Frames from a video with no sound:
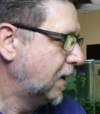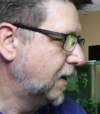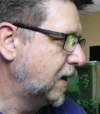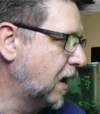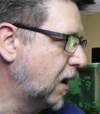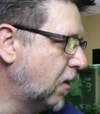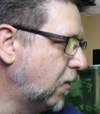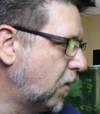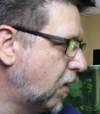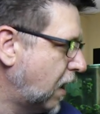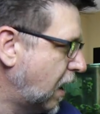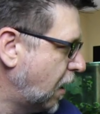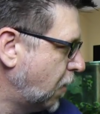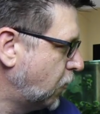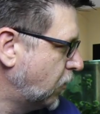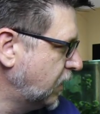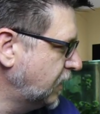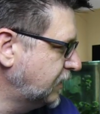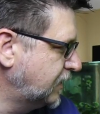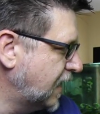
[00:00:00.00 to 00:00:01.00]
Now, I
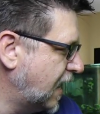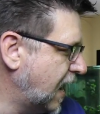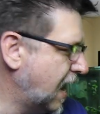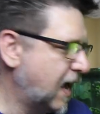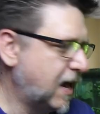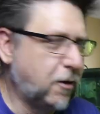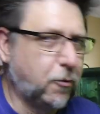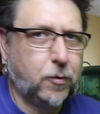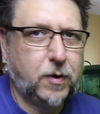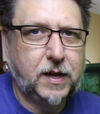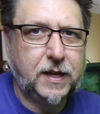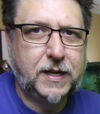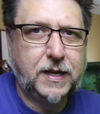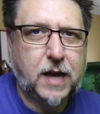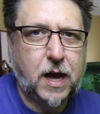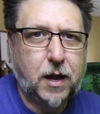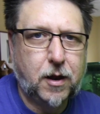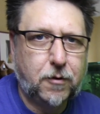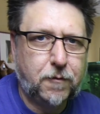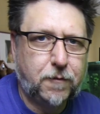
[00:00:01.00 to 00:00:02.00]
wanted to add a really
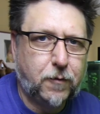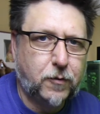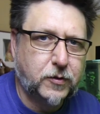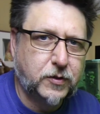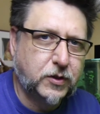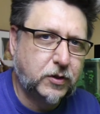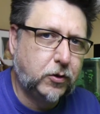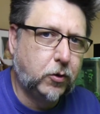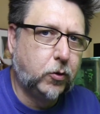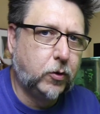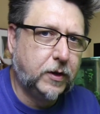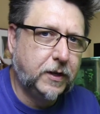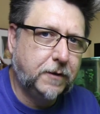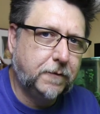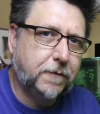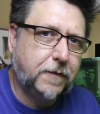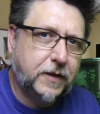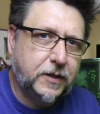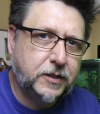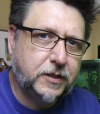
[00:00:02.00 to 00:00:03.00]
colorful schooling
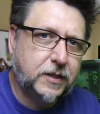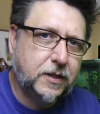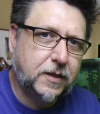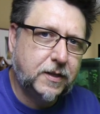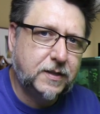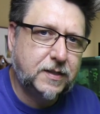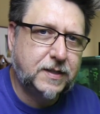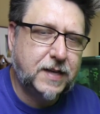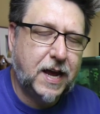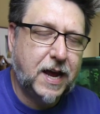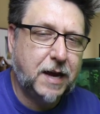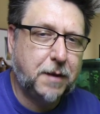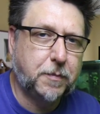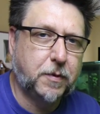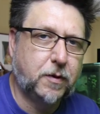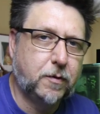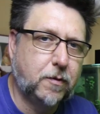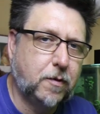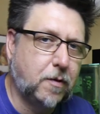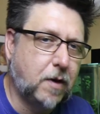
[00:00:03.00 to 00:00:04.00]
fish to this tank,
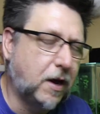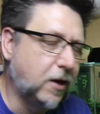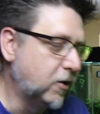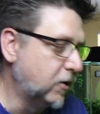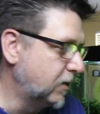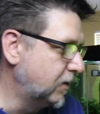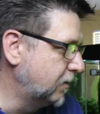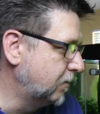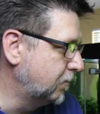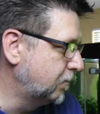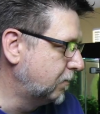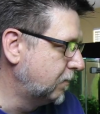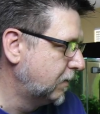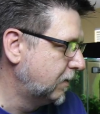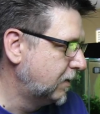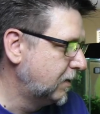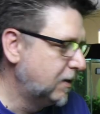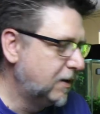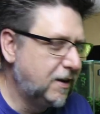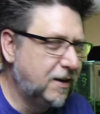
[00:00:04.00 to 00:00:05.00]
but I couldn't
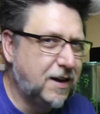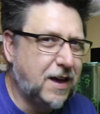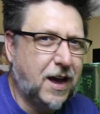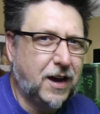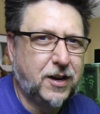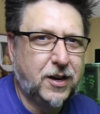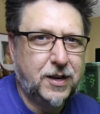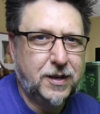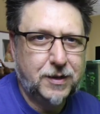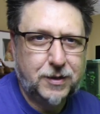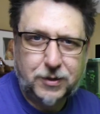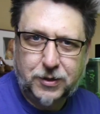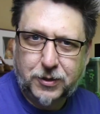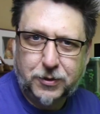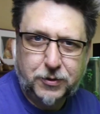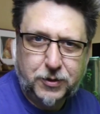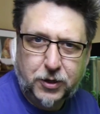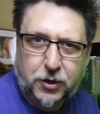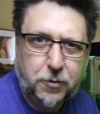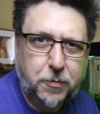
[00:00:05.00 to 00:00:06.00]

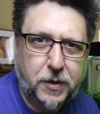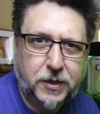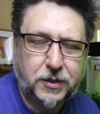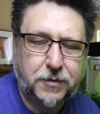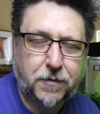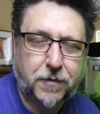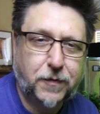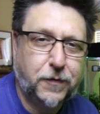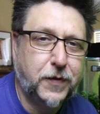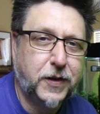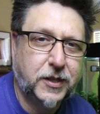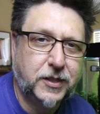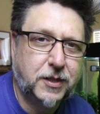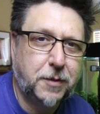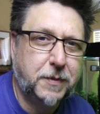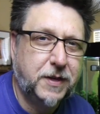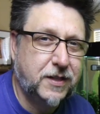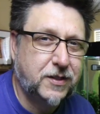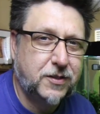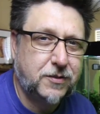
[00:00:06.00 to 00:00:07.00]
do too much of a fish. I
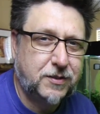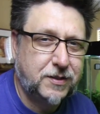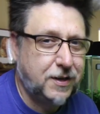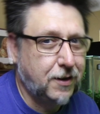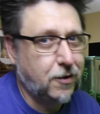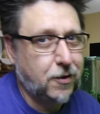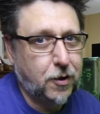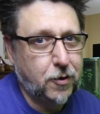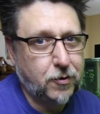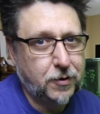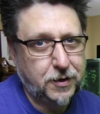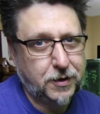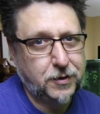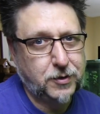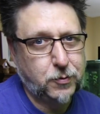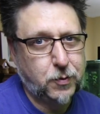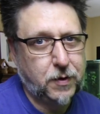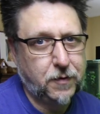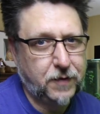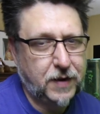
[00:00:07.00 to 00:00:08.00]
mean, it's still only a
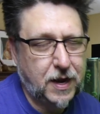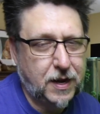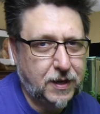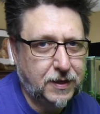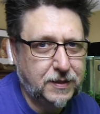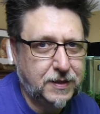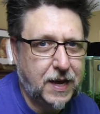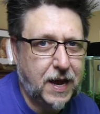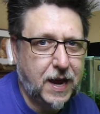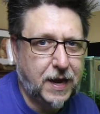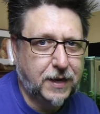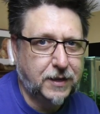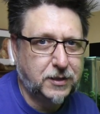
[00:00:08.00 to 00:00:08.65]
12-gallon tank.